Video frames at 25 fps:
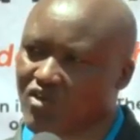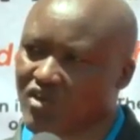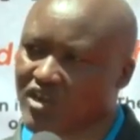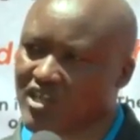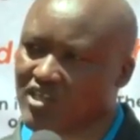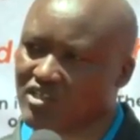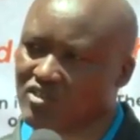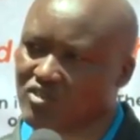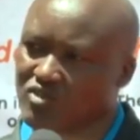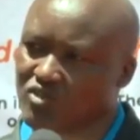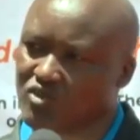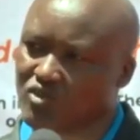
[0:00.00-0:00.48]

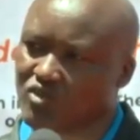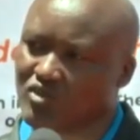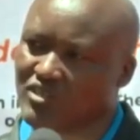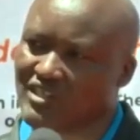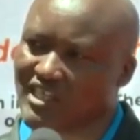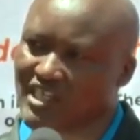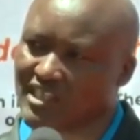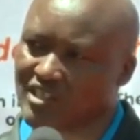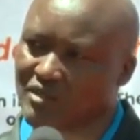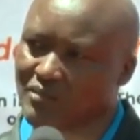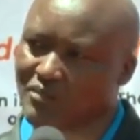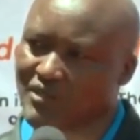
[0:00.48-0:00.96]
going
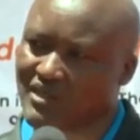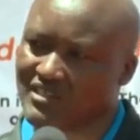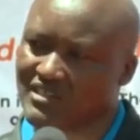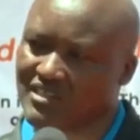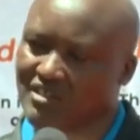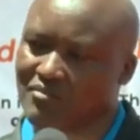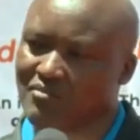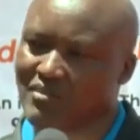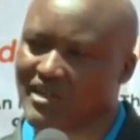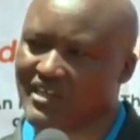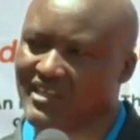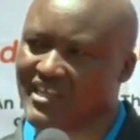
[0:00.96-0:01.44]
to
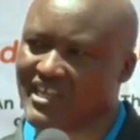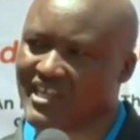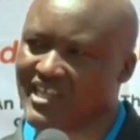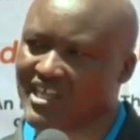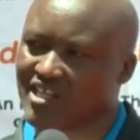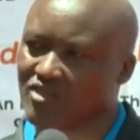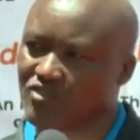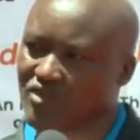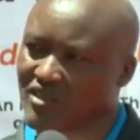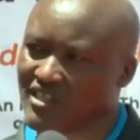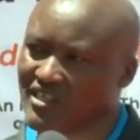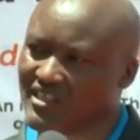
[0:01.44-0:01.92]
30% by the
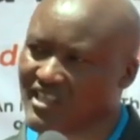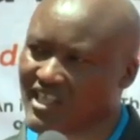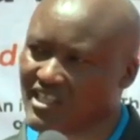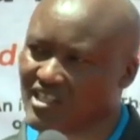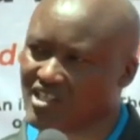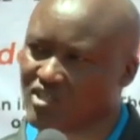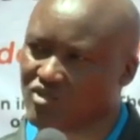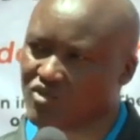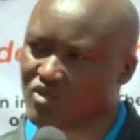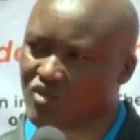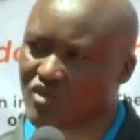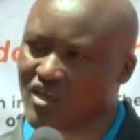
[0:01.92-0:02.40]
year
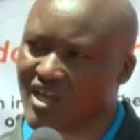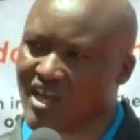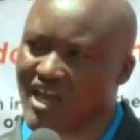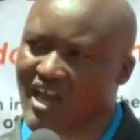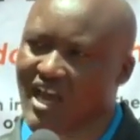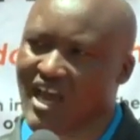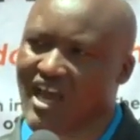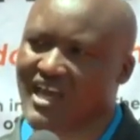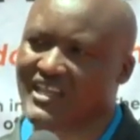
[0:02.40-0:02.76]
2032.